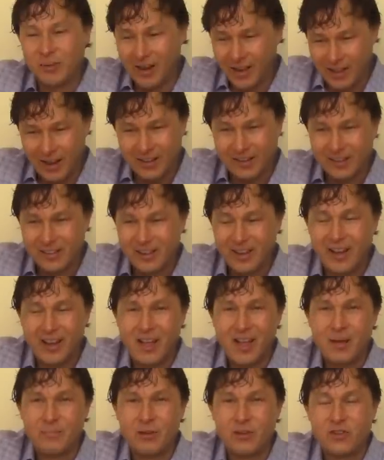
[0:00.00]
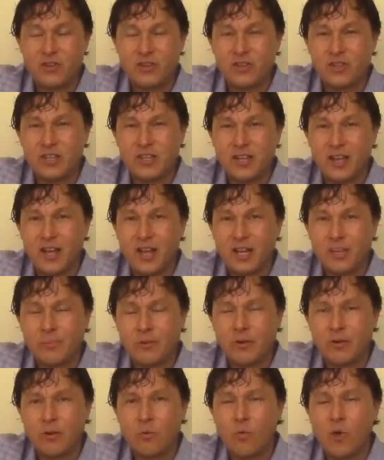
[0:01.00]
but I like to say I am a juicing
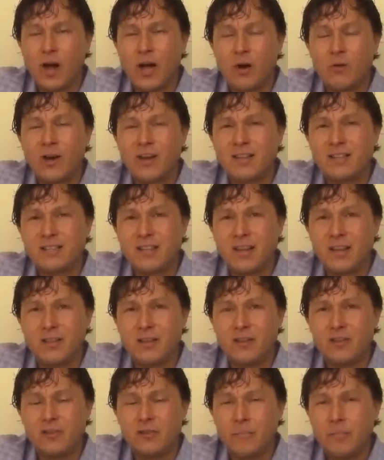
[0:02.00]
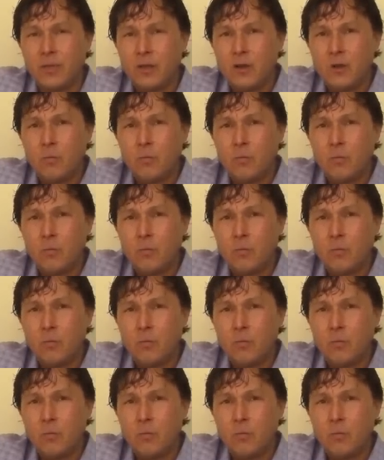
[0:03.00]
expert. And why do I say this?